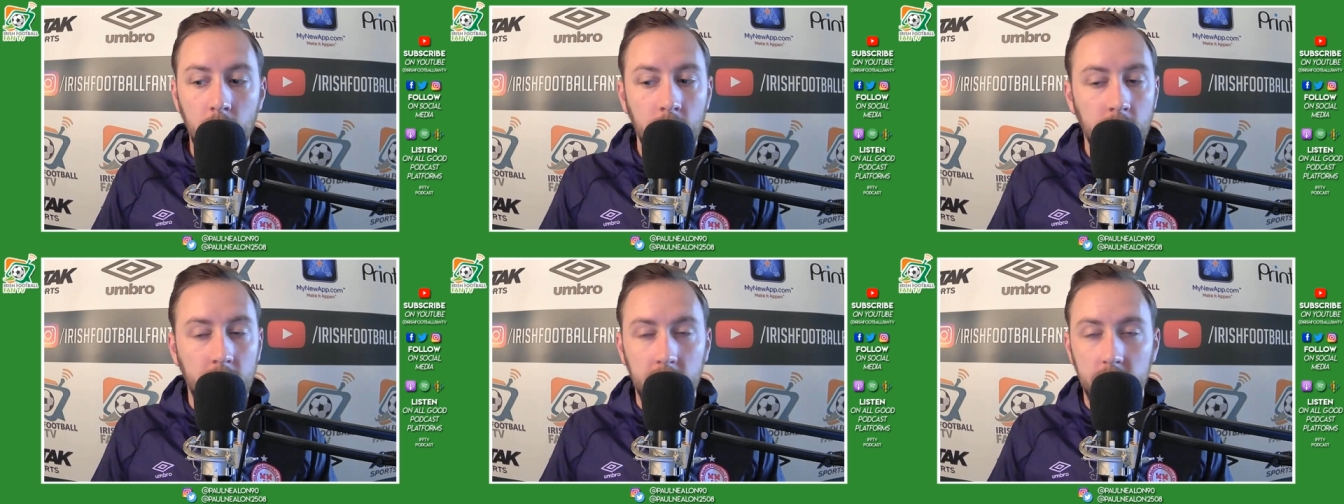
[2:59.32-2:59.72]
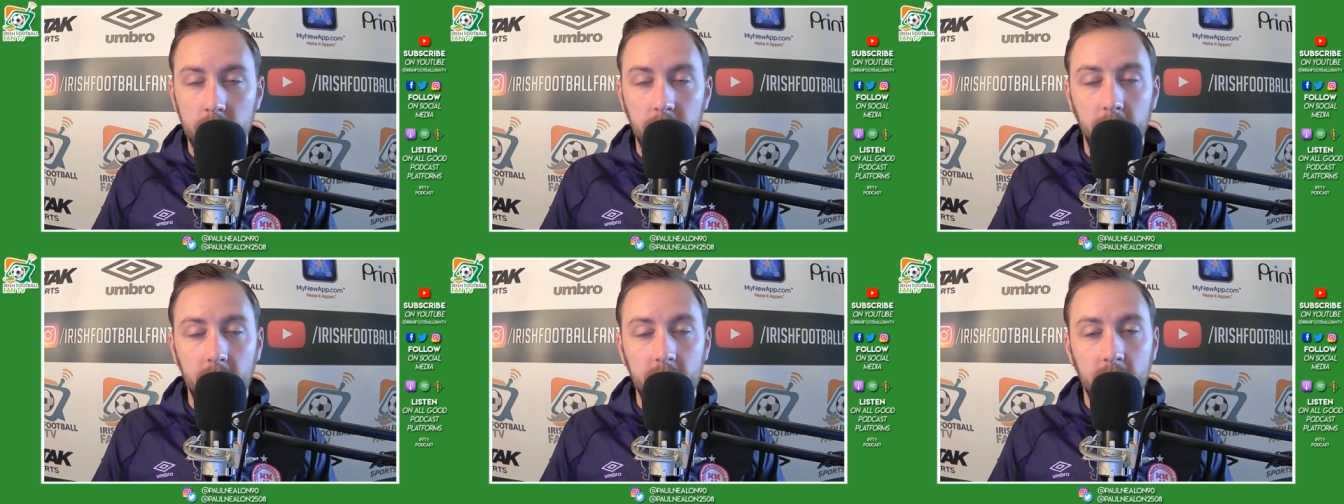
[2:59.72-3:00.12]
he's a
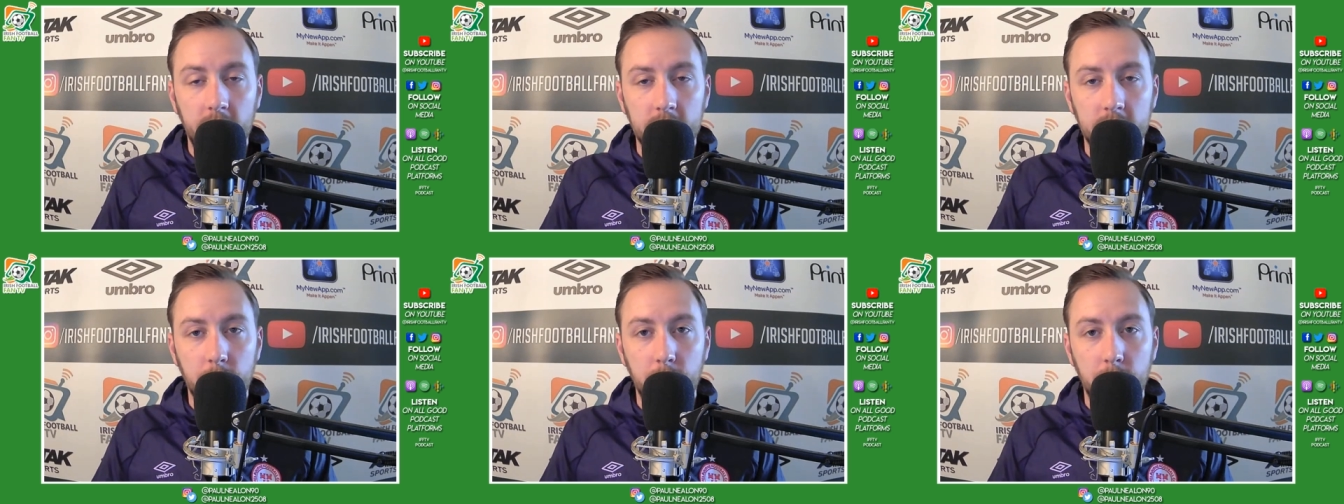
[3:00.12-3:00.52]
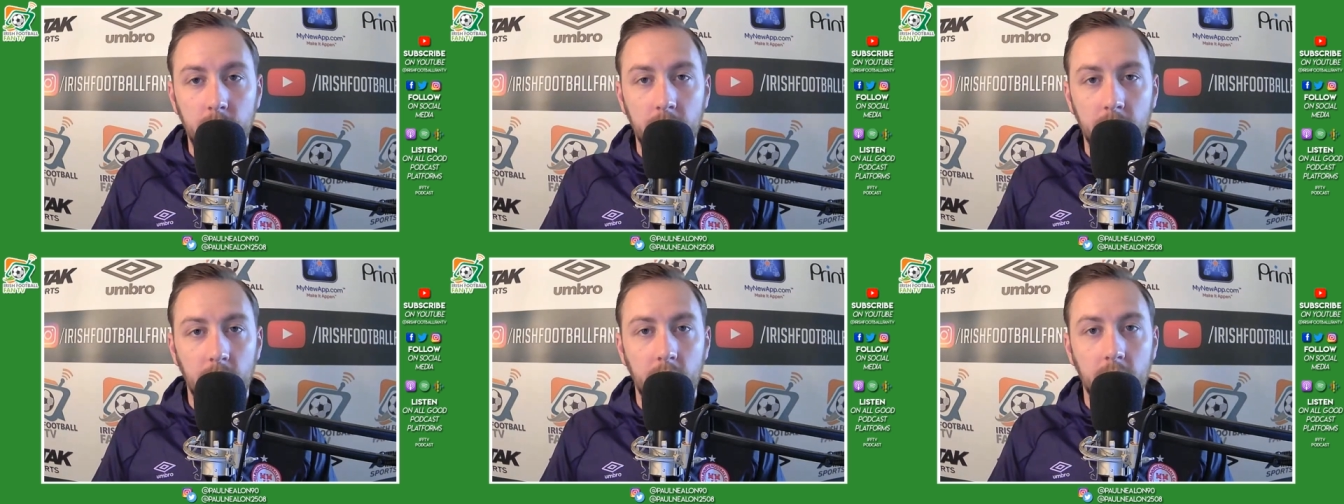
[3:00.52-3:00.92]
very talented
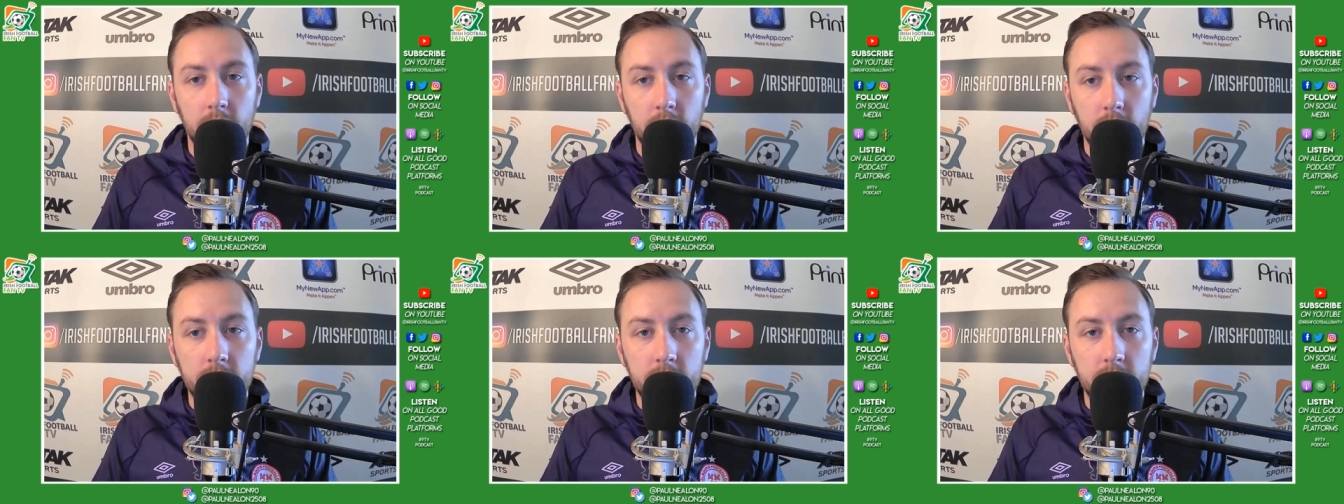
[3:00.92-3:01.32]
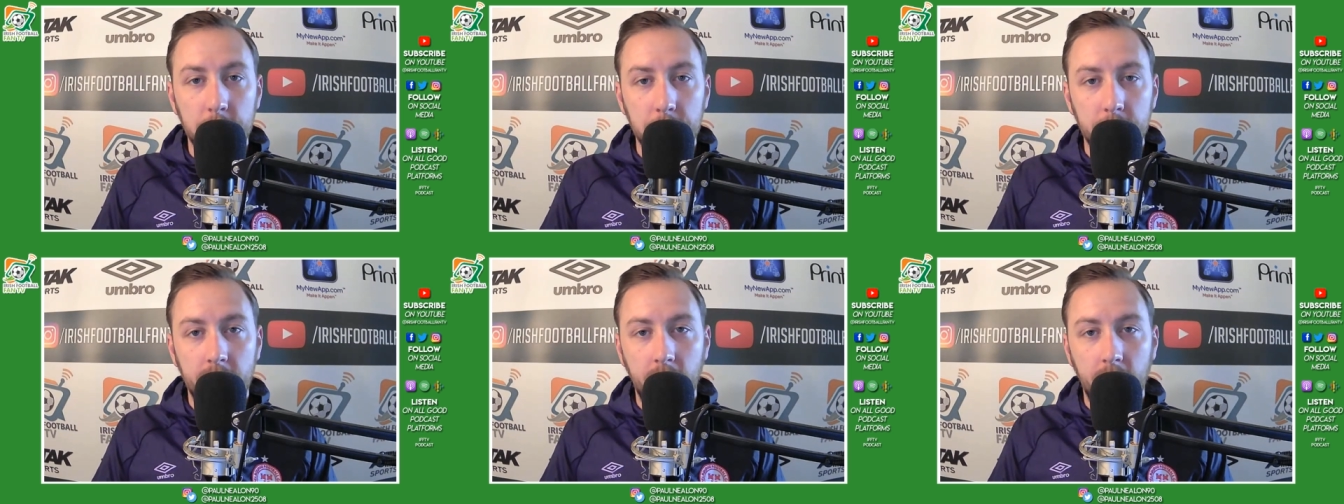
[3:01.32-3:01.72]
player, and I'd like to see him
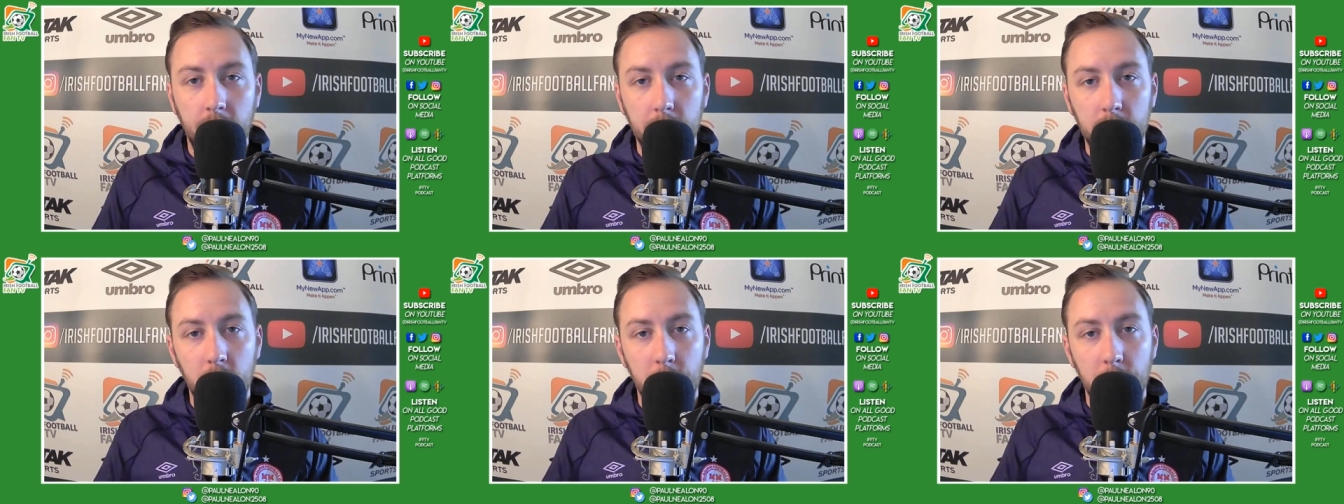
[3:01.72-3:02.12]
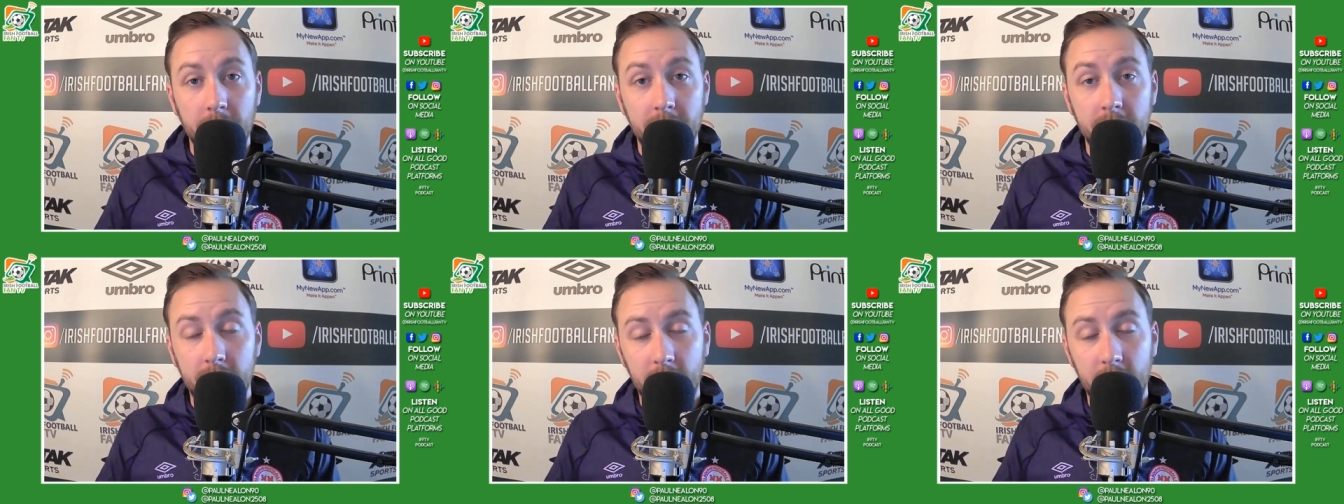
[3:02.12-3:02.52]
get game time. I
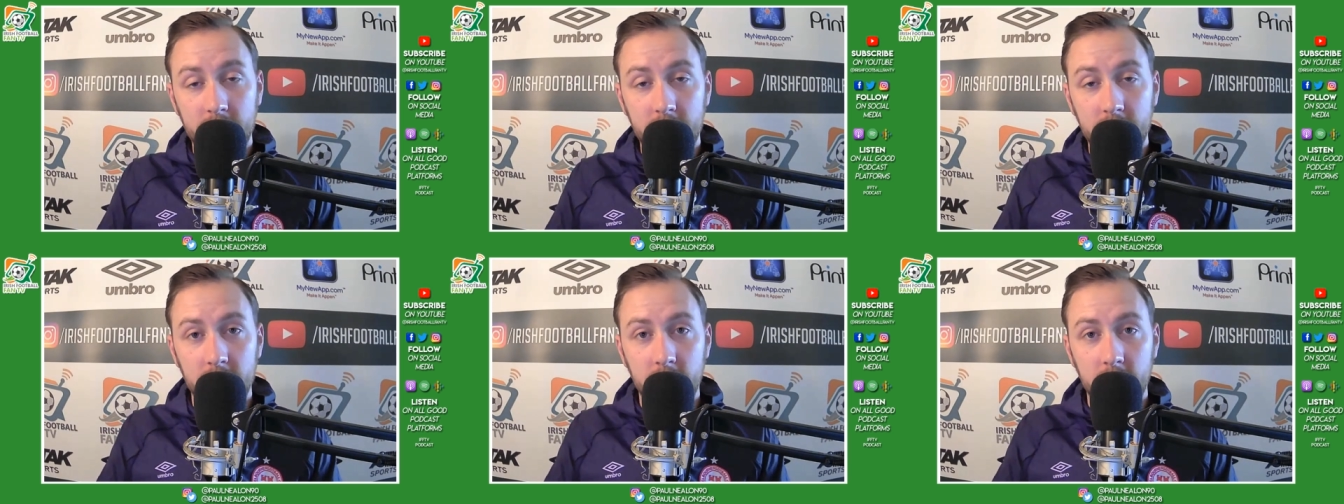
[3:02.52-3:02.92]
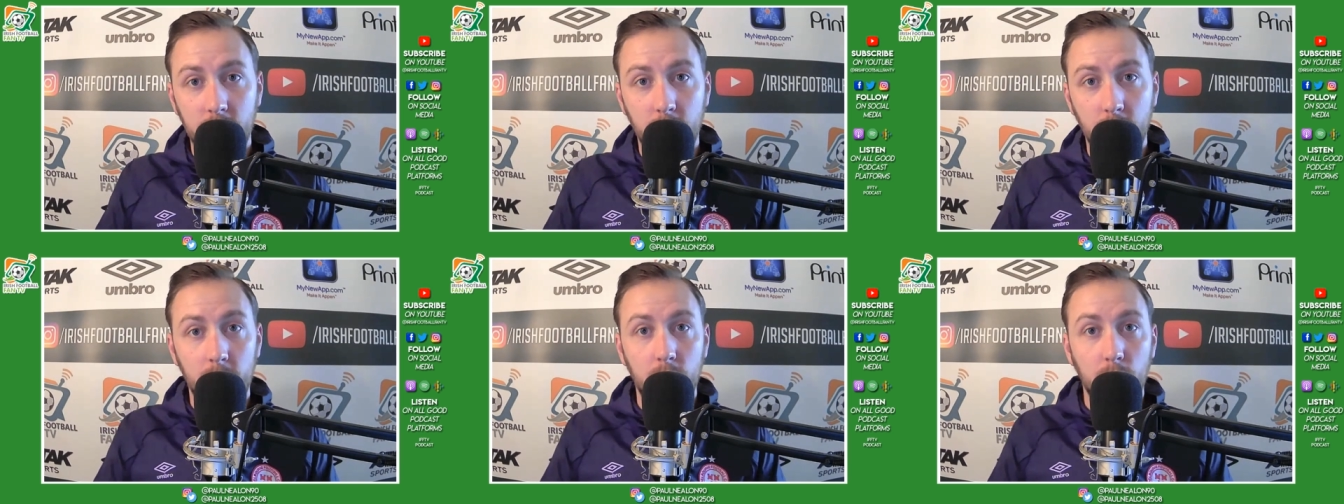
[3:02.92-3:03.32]
think next season
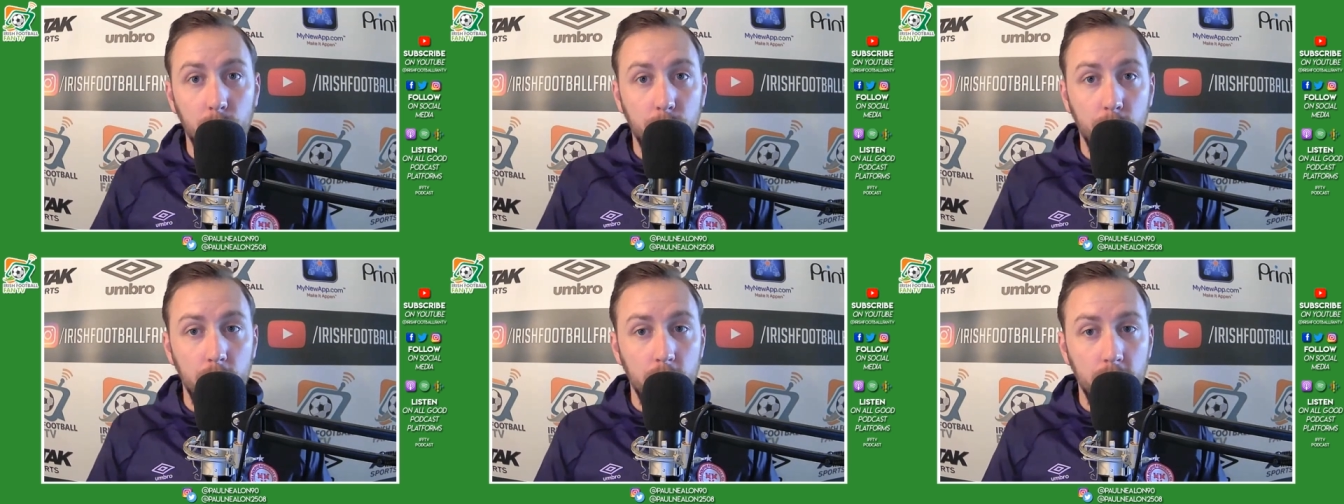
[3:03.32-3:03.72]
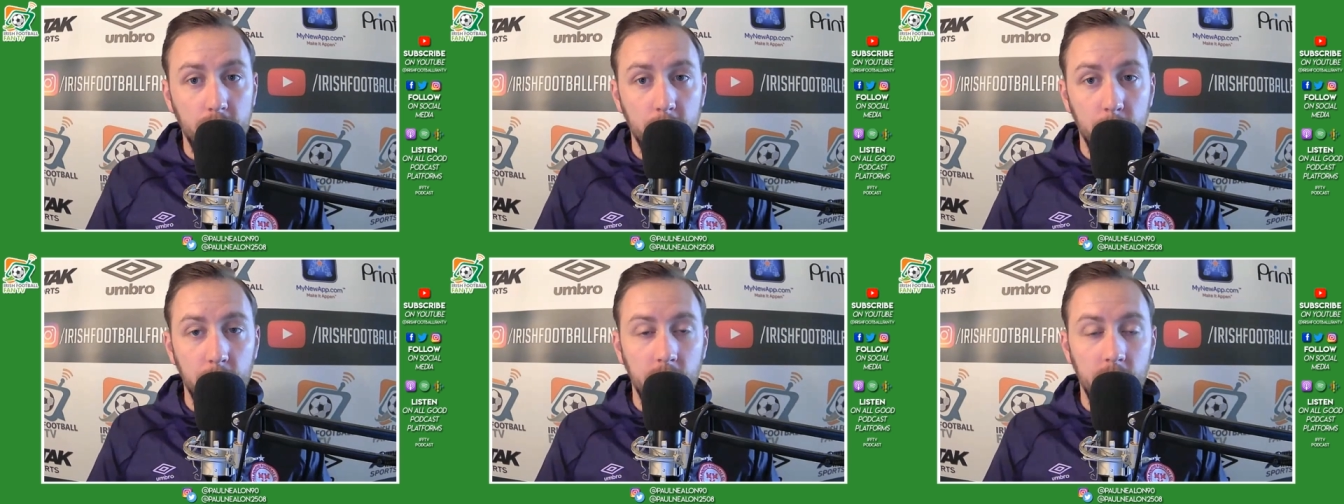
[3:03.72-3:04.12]
could, could prove to
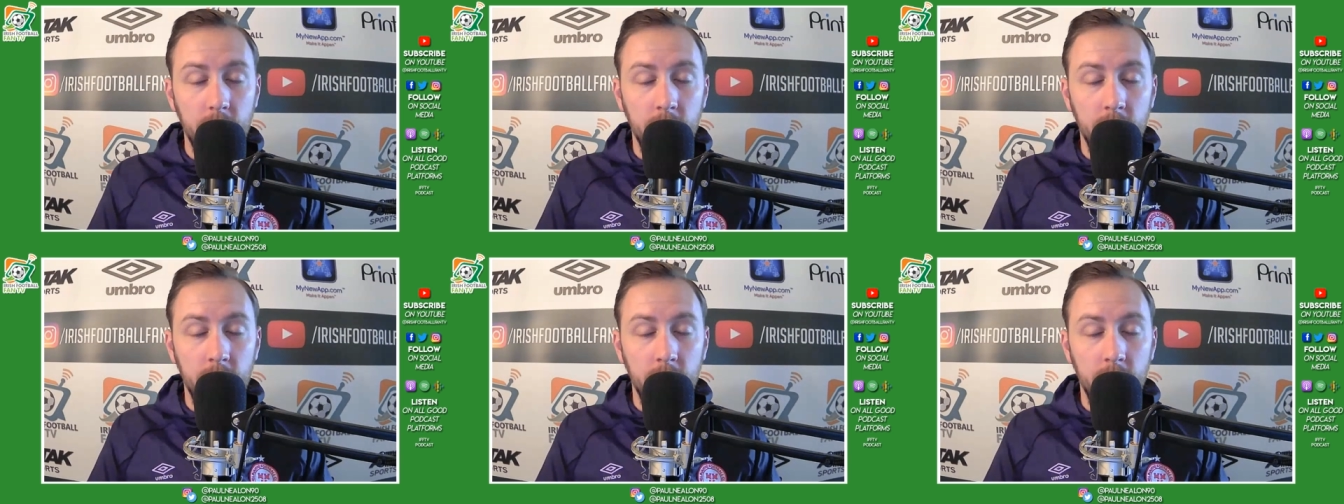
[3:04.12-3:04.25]
be